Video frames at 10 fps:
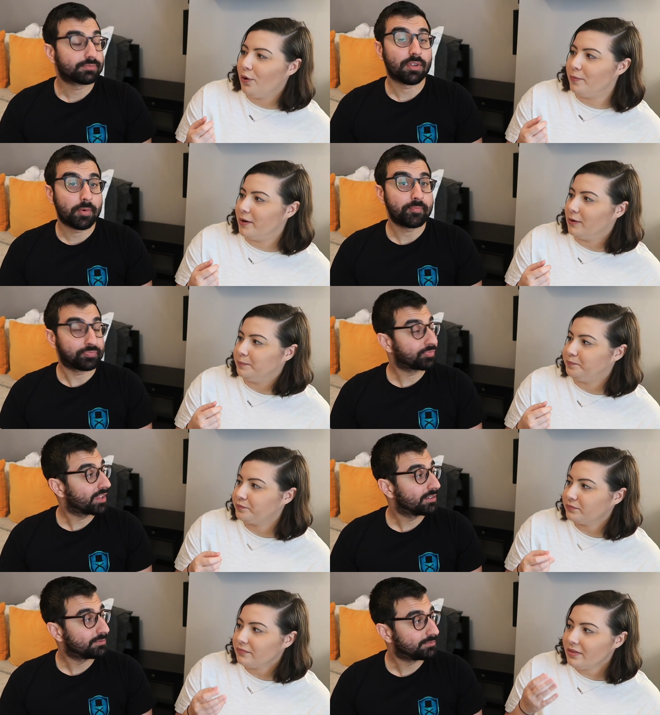Speaker 1: of oatmeal.
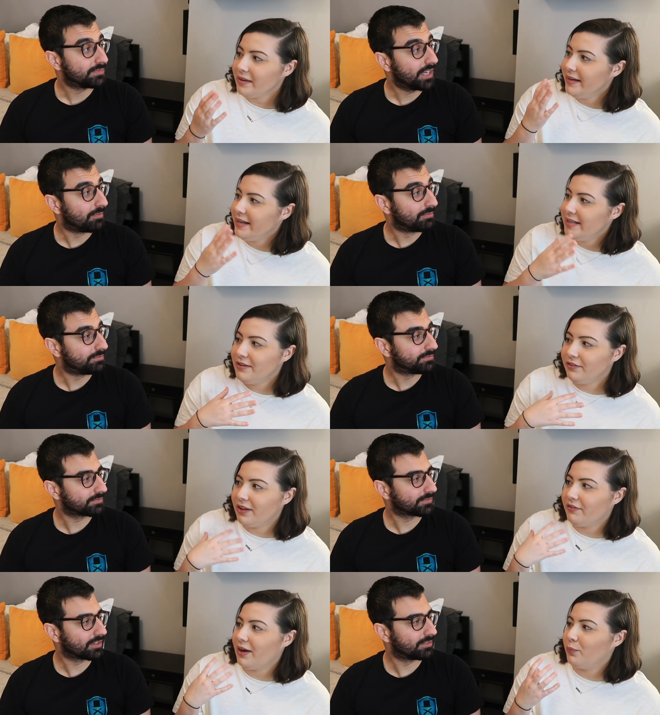Yeah. It even
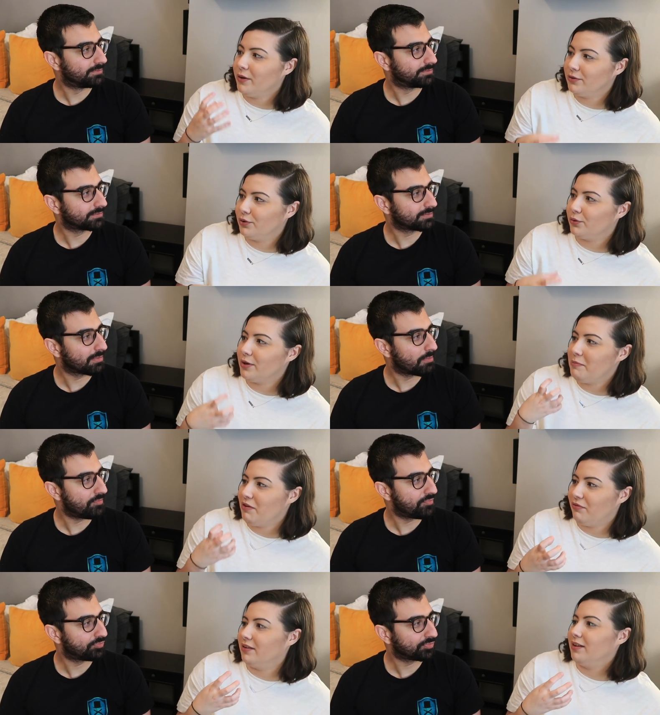left that weird creamy
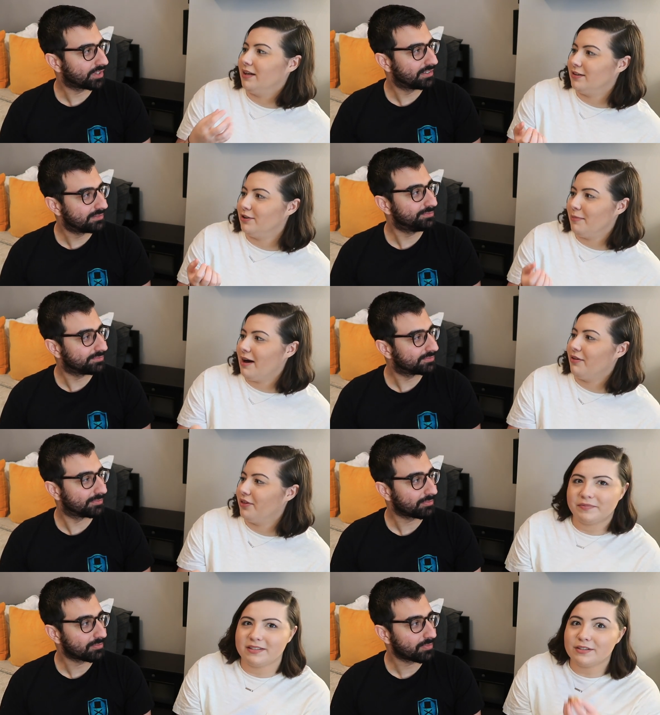feeling in your mouth.
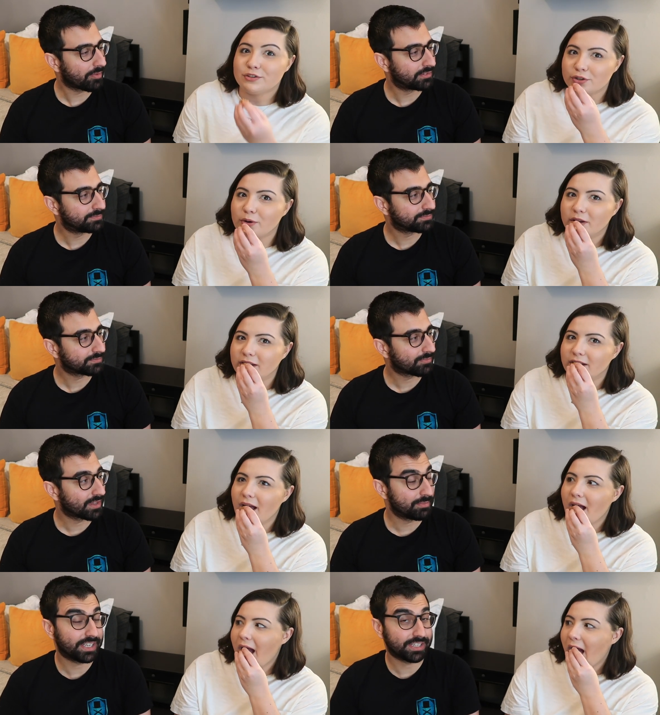This is so good.
Speaker 2: I
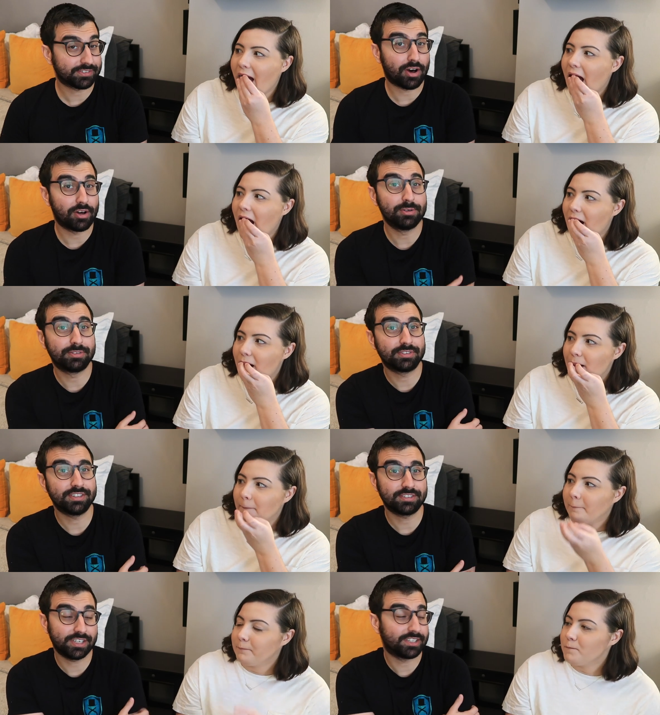mean, like it's all oats.
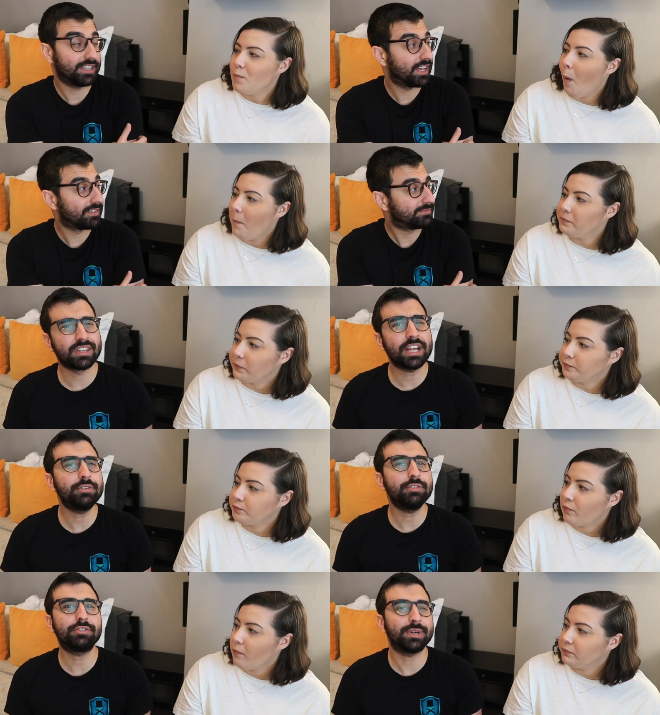It's good, yeah. Not
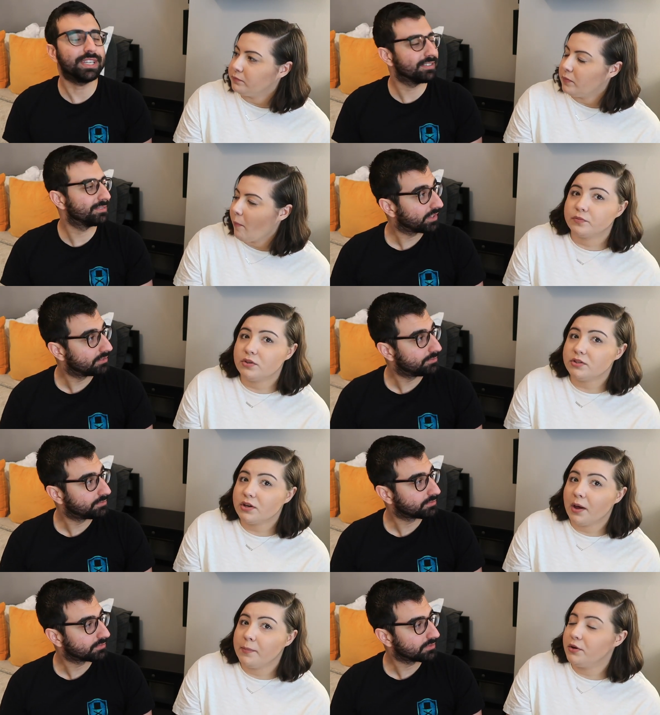too sweet.
Speaker 1: Does it
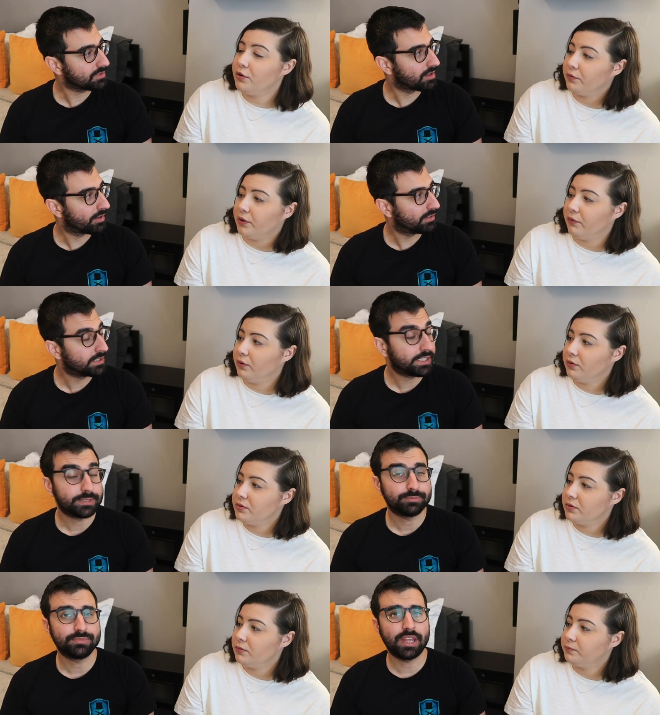come in other
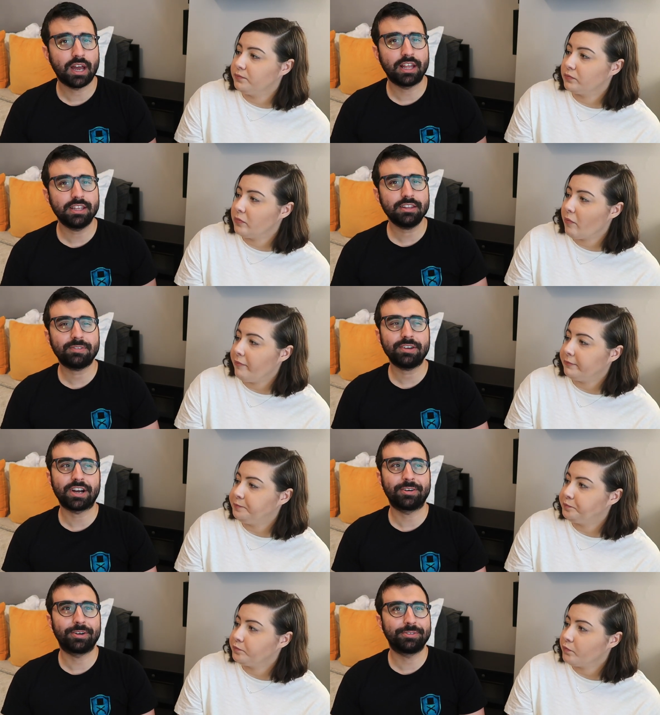flavors?
Speaker 2: Yeah, I think the flavor I
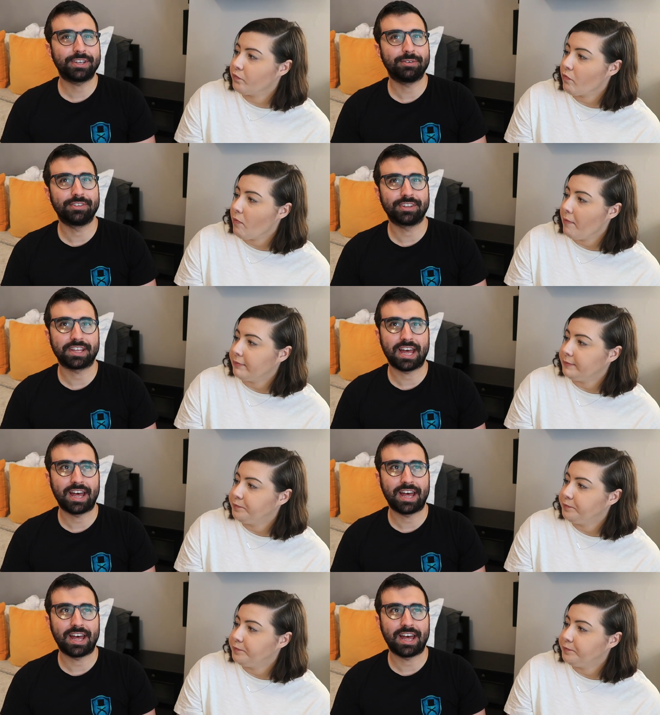would always get was like